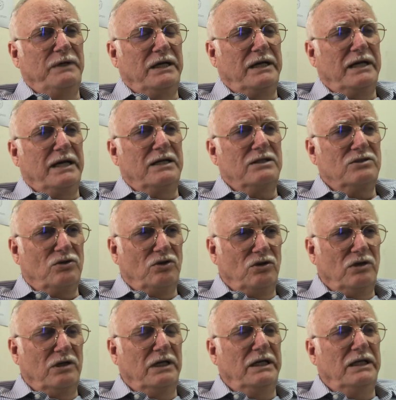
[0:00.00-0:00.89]
precast
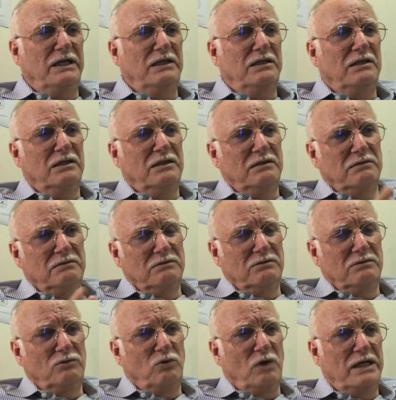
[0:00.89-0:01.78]
concrete
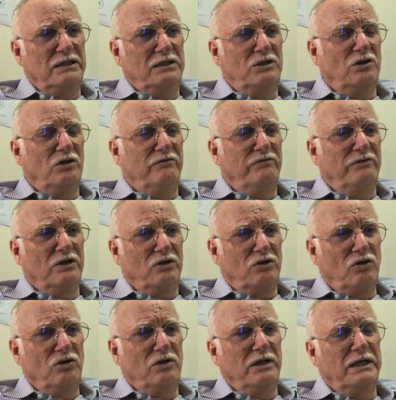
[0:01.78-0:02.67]
and quality of the
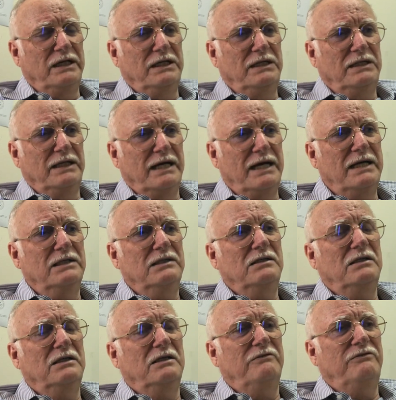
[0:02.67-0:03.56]
concrete,
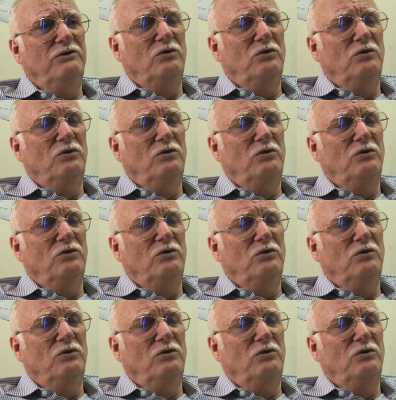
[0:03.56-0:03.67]
and if